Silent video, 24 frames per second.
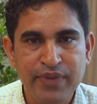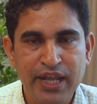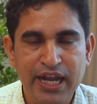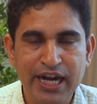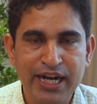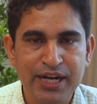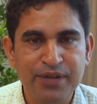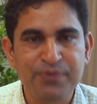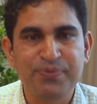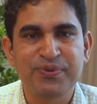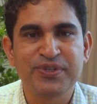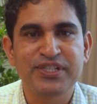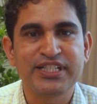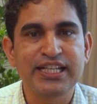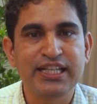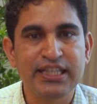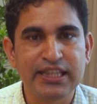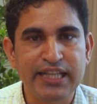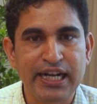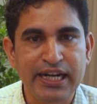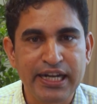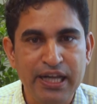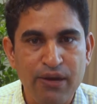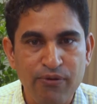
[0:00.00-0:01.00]
And if you see
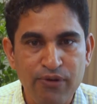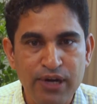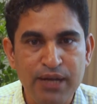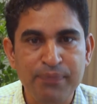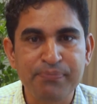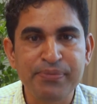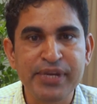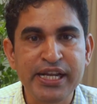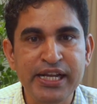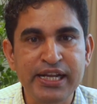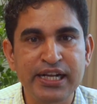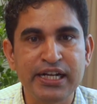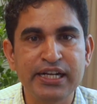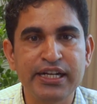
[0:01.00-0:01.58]
in the developing